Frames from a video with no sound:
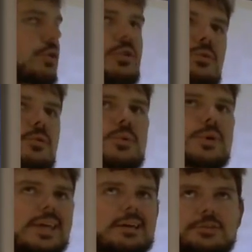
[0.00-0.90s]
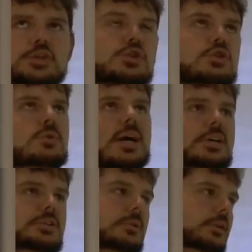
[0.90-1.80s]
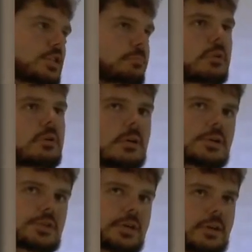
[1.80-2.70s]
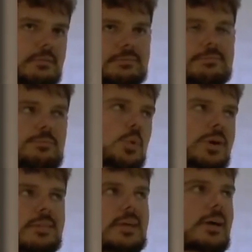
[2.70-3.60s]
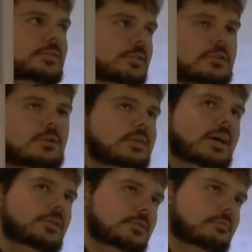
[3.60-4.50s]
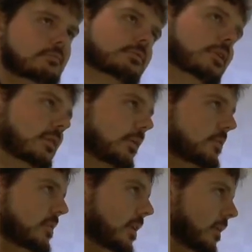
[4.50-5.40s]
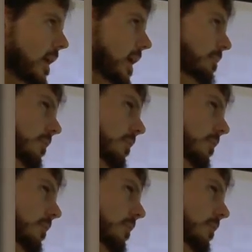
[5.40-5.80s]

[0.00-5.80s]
you get, should you actually splurge on a $1,000, $2,000, $3,000 camera?